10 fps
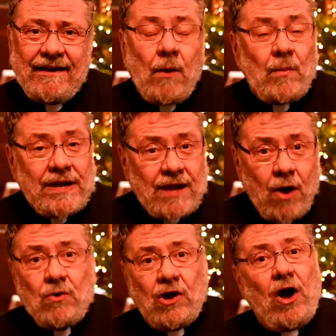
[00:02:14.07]
And we
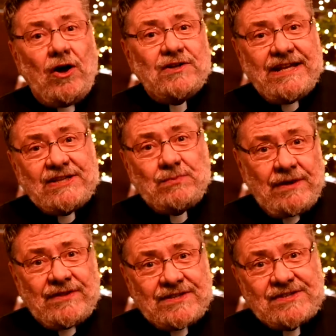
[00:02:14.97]
know God is
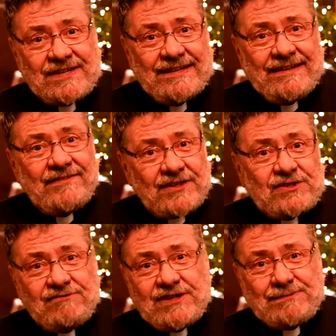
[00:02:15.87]
with us this
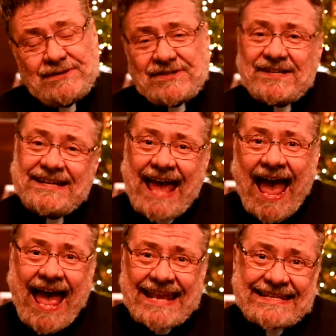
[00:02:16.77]
Christmas
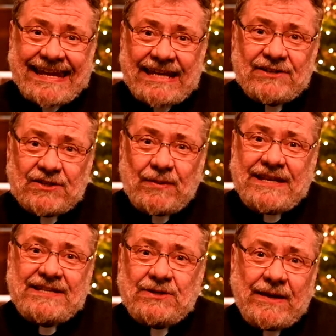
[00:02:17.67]
and into
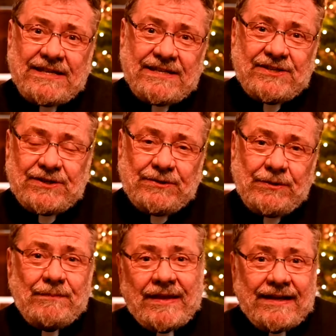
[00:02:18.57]
2022.
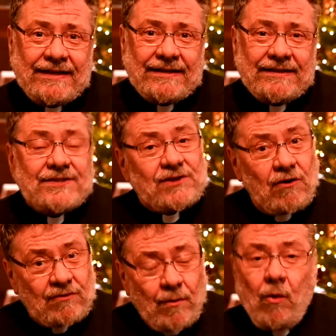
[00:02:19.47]

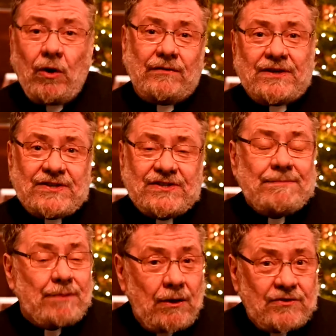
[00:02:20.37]
So from all of us
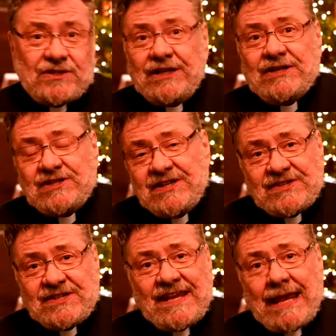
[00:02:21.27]
in both
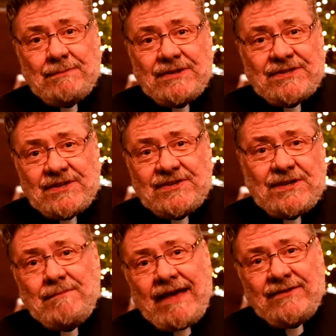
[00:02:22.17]
churches, St Edmunds and
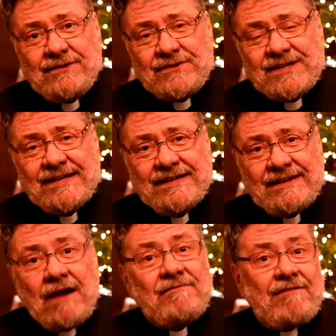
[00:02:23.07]
St Matthews,
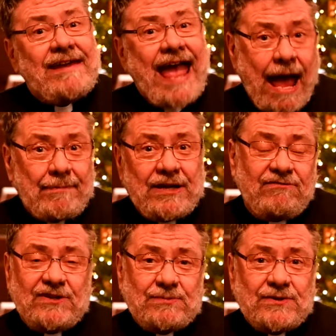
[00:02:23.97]
a very happy
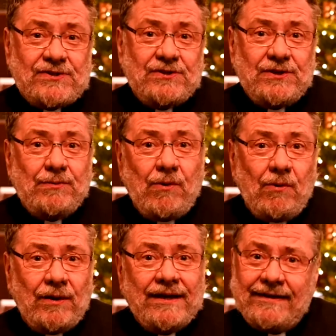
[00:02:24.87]
Christmas to you
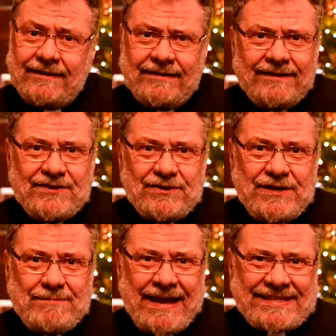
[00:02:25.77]
all, and do
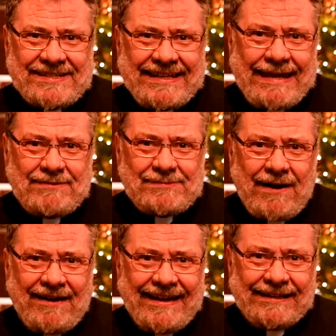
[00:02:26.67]
your best to keep
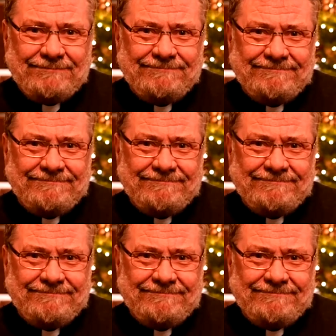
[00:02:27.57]
smiling.